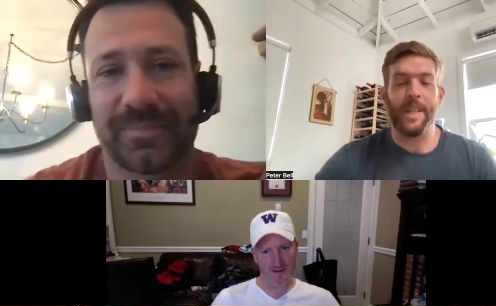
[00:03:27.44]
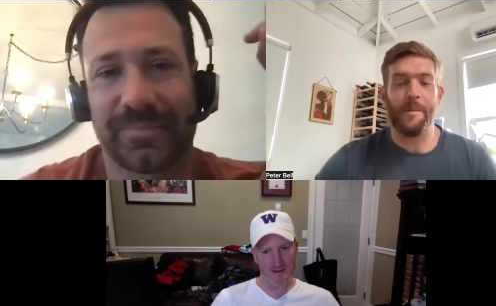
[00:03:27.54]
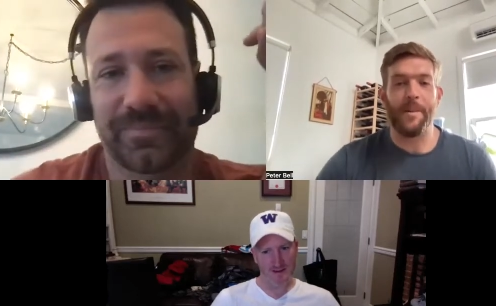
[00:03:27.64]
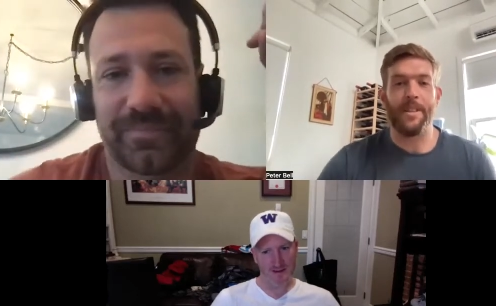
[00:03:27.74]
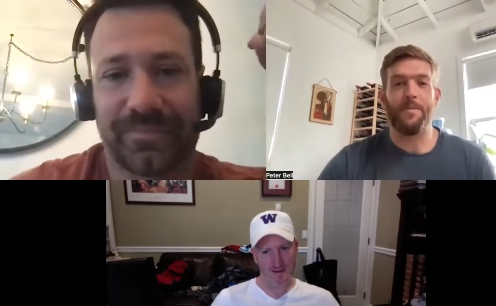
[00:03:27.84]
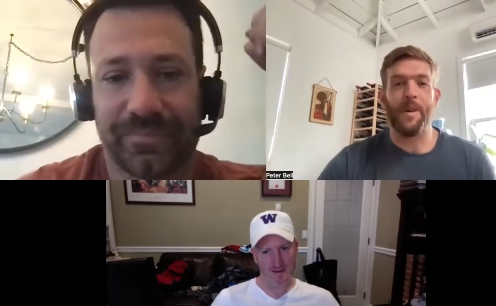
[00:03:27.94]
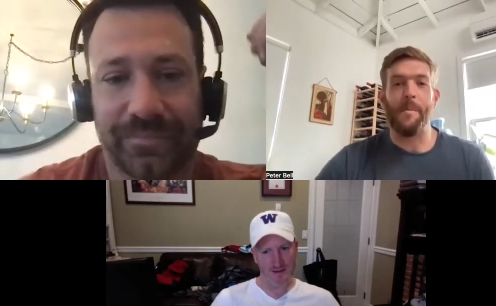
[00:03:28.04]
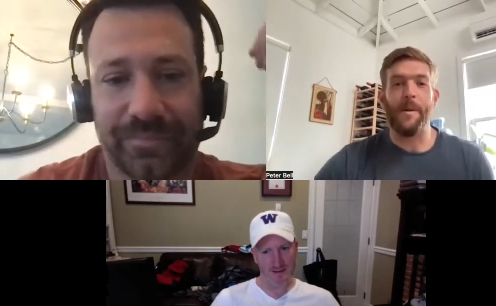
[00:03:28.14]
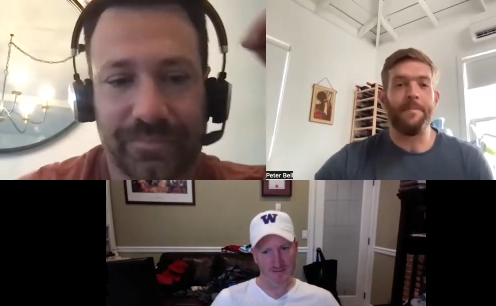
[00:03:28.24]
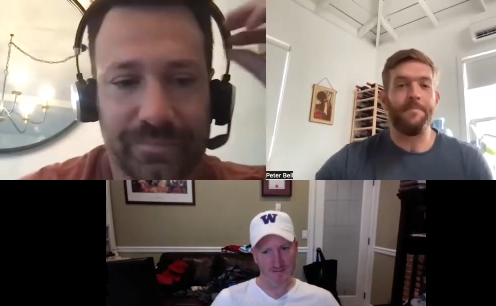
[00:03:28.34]
Speaker 1: a little bit as
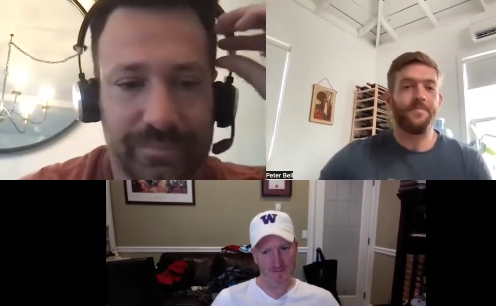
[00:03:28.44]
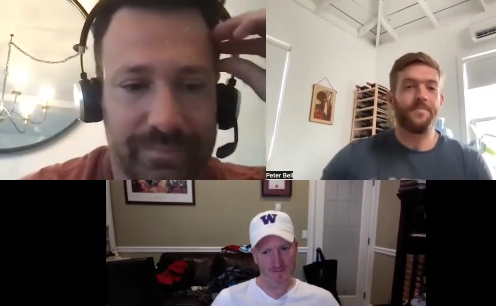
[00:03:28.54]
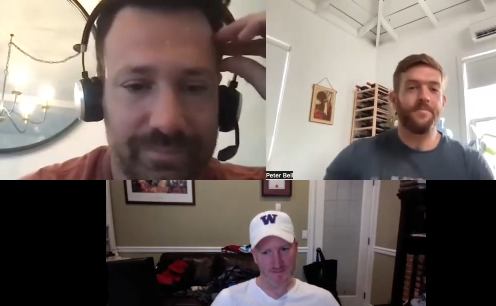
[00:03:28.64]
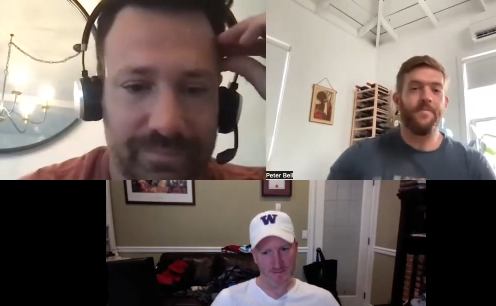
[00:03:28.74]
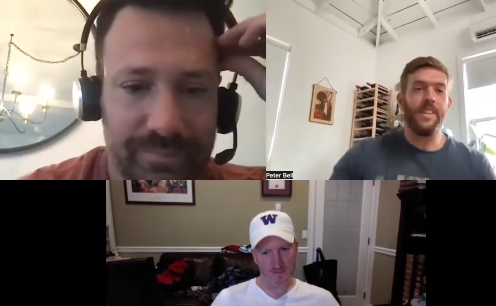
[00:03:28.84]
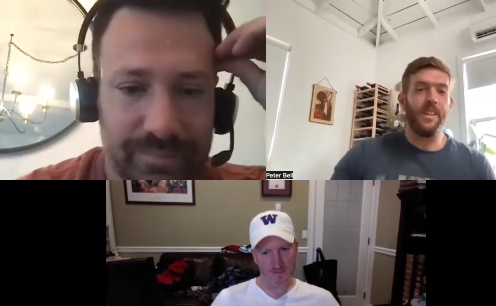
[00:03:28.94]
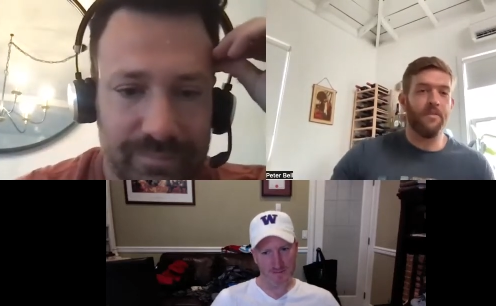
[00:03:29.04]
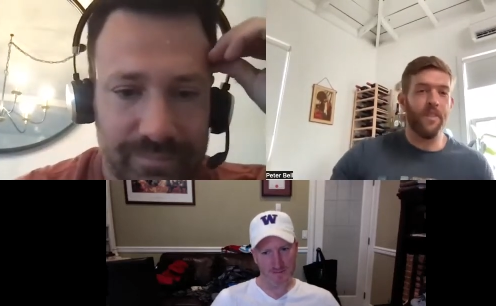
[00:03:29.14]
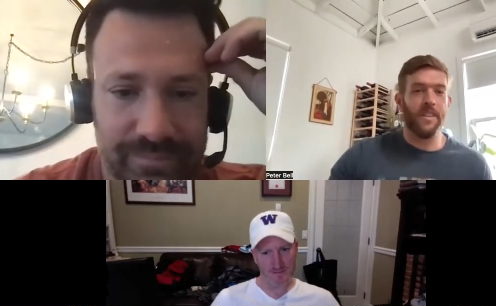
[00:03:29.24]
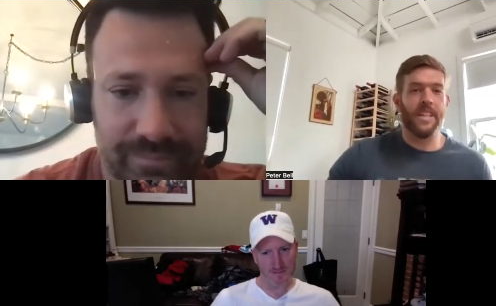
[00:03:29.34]
well, but
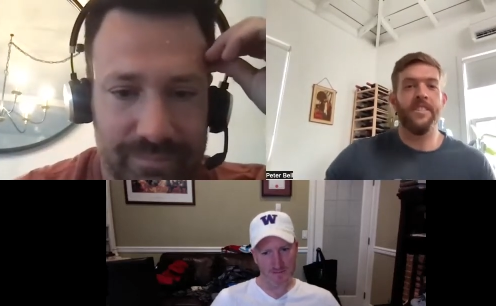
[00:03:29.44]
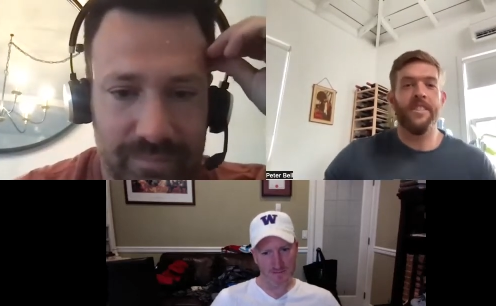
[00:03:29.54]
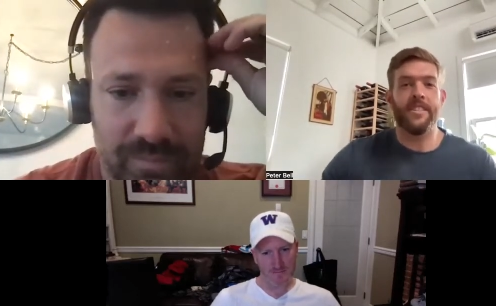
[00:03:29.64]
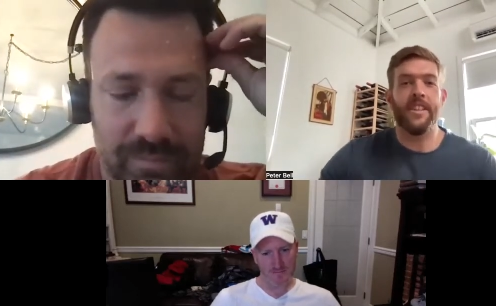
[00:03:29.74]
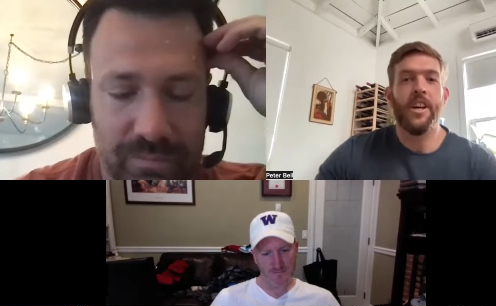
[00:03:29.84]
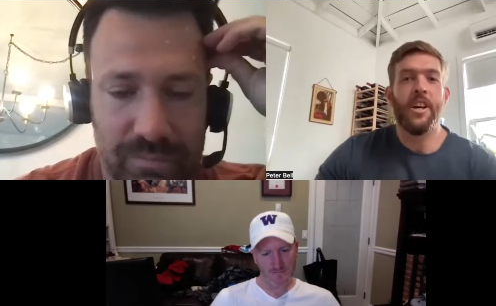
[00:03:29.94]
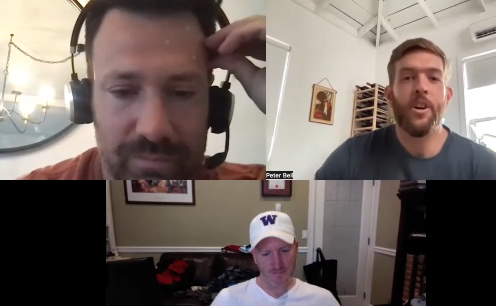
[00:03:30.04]
for our listeners